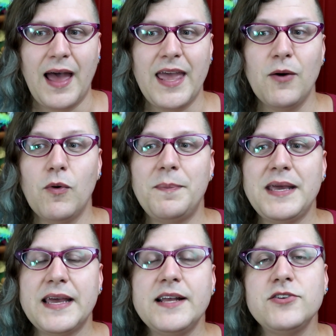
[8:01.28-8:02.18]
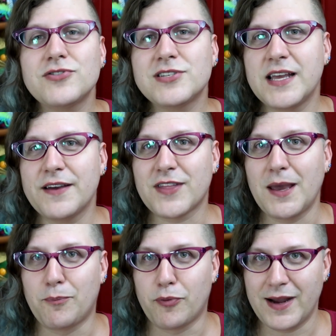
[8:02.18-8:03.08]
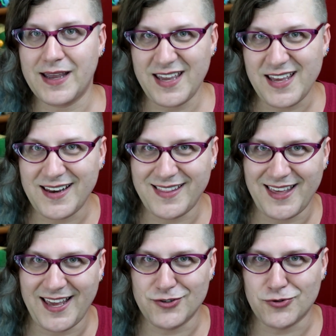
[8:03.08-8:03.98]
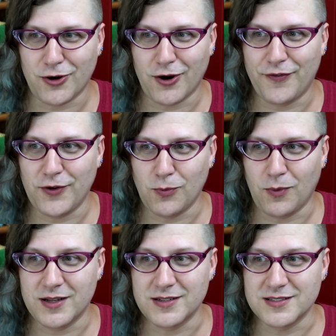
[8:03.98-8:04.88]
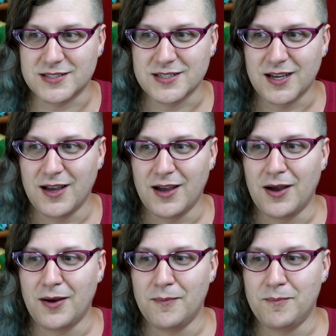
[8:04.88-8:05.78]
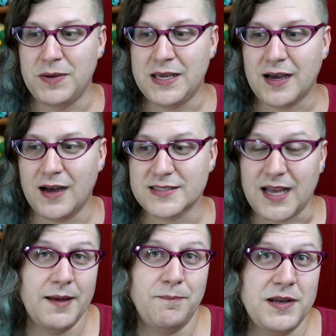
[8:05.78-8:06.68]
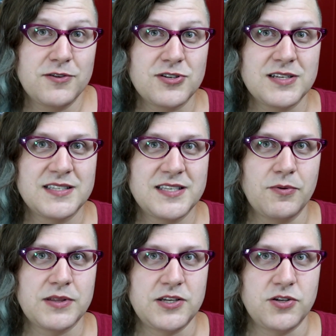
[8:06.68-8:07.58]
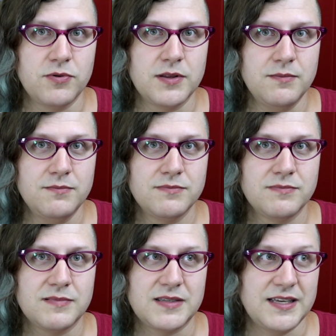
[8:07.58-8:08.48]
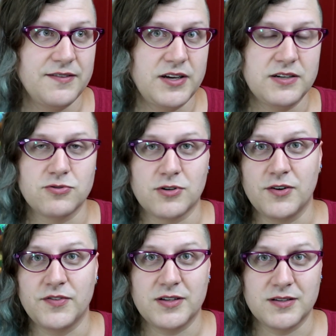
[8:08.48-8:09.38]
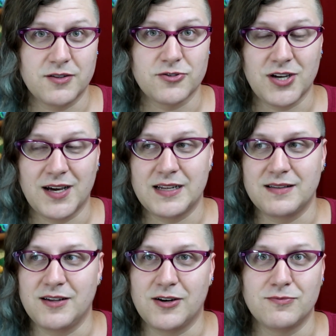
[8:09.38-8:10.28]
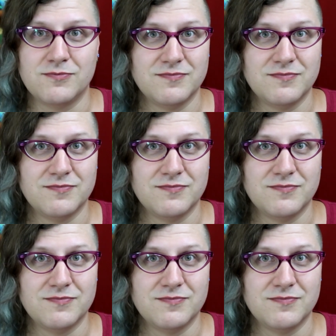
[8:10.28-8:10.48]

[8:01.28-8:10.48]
It would be interesting if they bring in the Andrew Garfield ones, because it'd be interesting to see what they do with them. Give Andrew Garfield another shot at, you know,